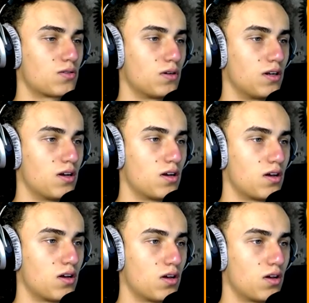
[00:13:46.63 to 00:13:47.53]
Me and Josh
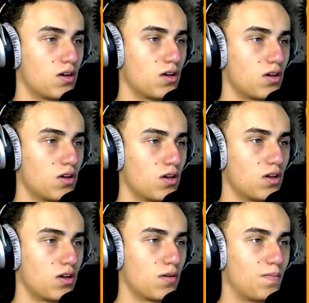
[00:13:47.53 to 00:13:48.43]
almost crashed.
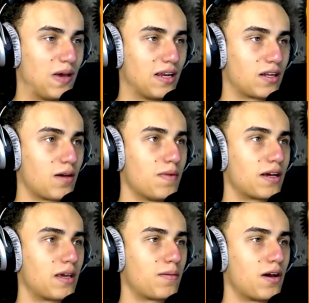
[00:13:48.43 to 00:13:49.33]
So Ben, come on,
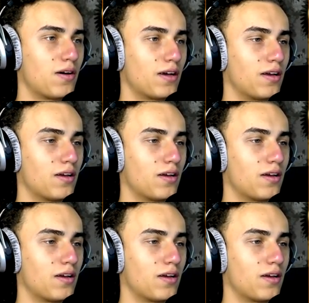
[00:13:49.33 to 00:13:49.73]
keep going.